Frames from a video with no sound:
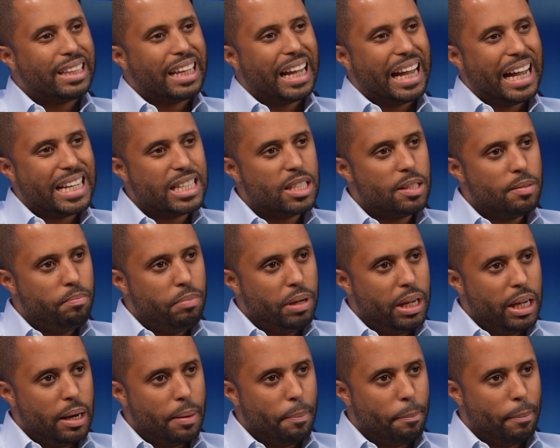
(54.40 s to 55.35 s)
has
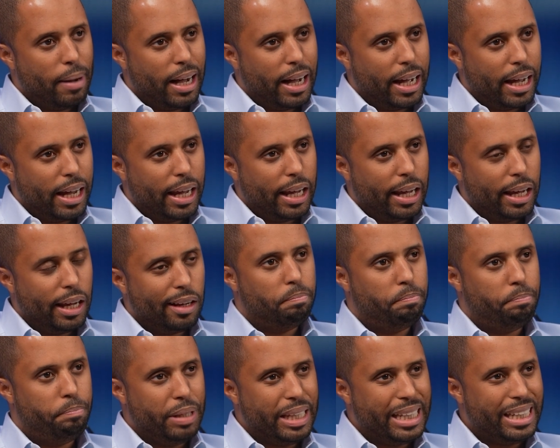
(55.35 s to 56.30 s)
been my
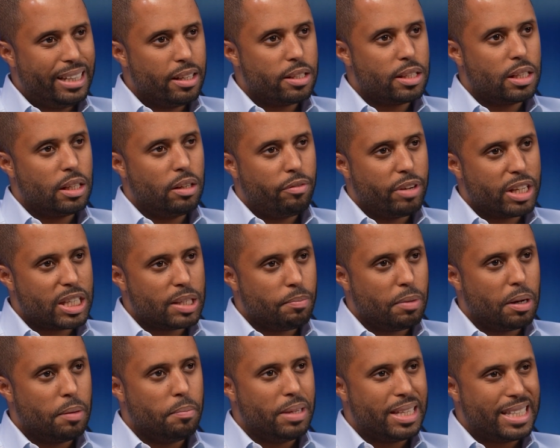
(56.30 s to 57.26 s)
biggest
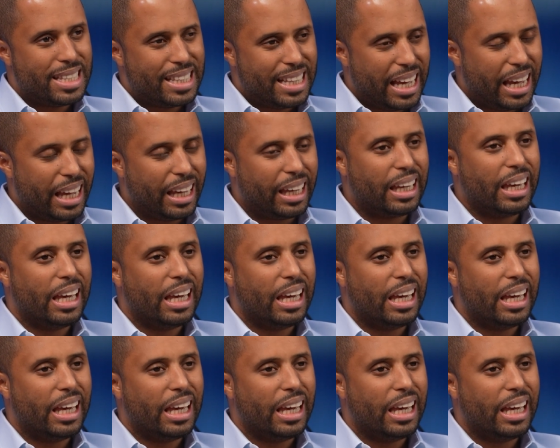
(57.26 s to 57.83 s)
investment mistake